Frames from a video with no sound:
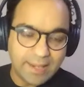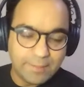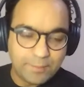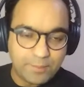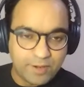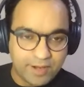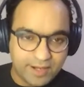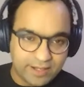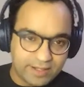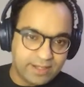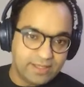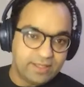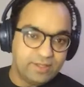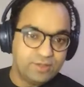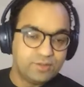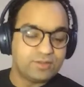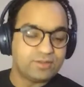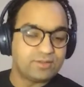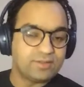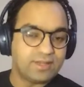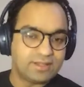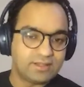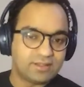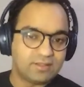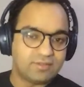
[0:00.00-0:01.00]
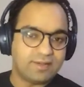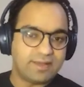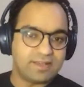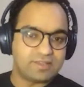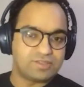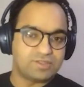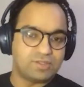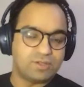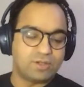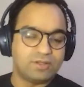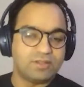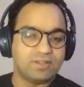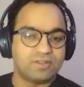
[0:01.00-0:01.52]
predicting user
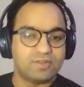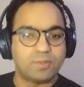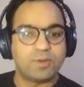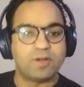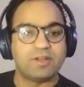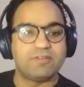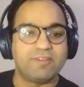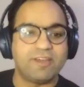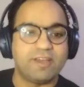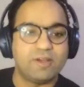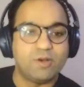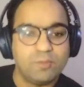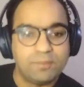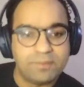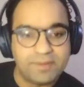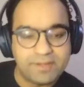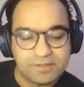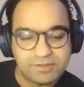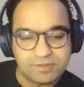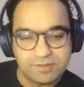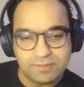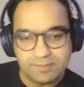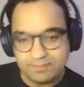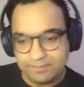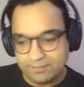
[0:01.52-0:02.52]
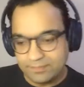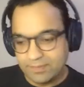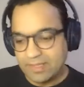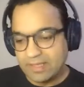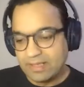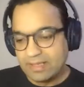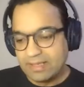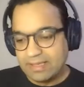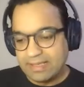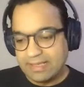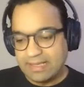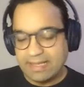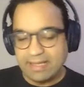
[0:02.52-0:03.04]
satisfaction on the Spotify homepage.
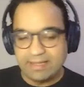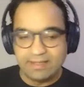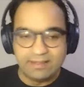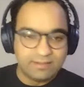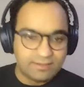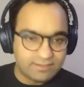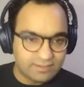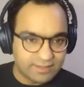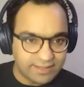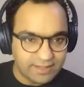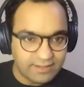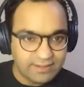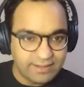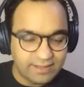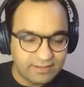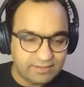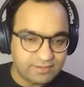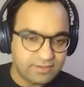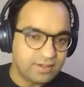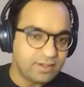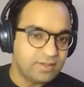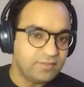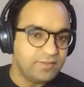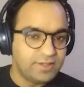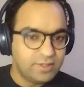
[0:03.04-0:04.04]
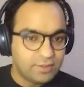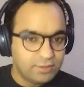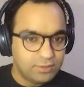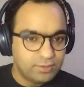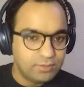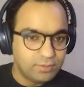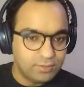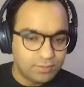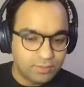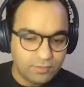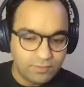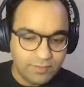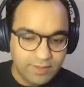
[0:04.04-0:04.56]
And in the second case study,
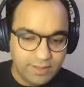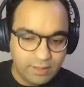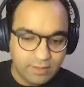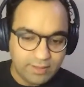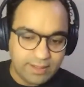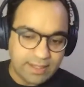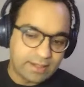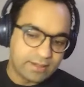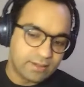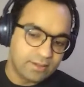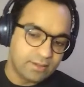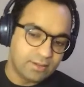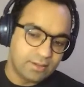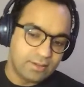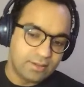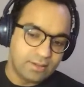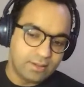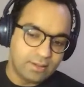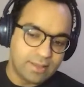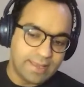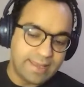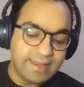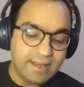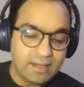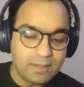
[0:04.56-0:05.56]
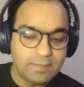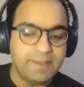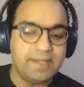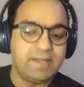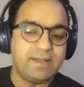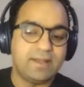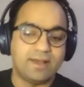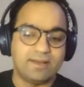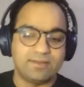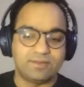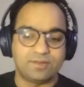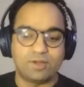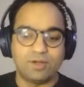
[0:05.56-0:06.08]
we look at a NLP
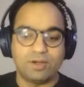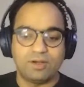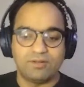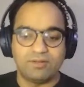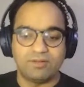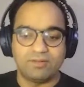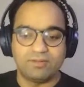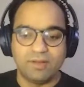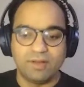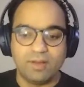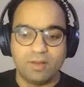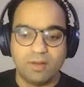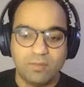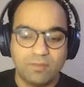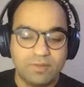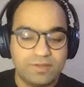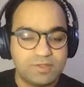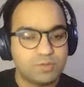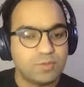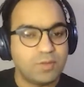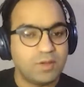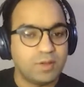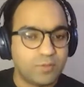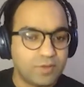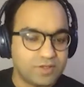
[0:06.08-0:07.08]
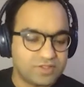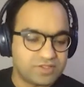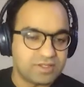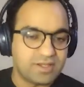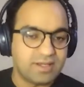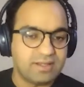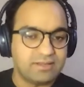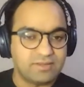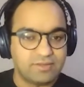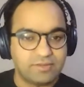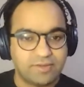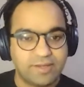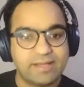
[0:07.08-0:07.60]
task of visual question
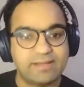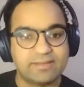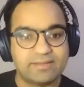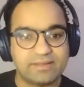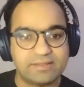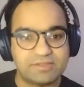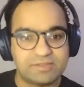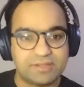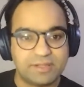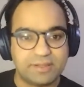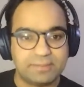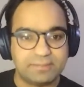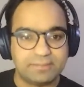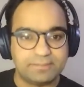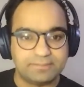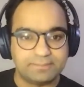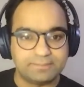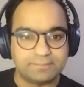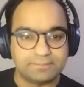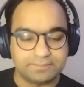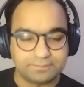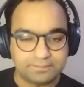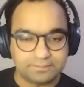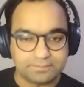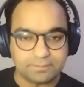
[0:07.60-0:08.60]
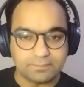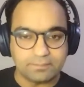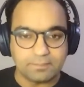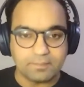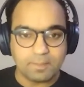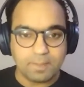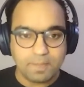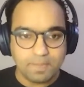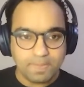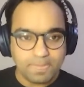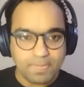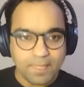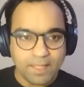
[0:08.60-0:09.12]
answering, essentially.
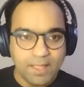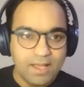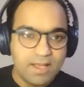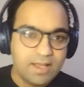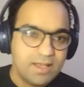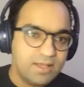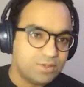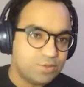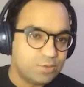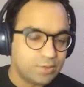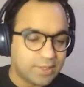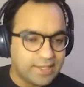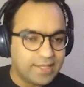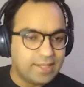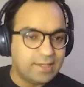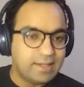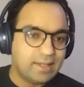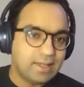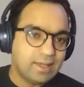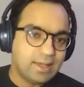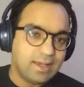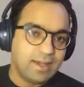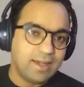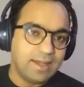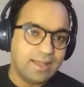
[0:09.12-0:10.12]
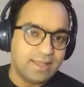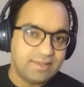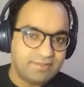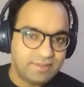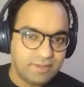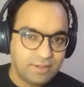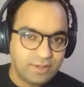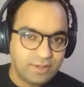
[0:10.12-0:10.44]
So again, if you look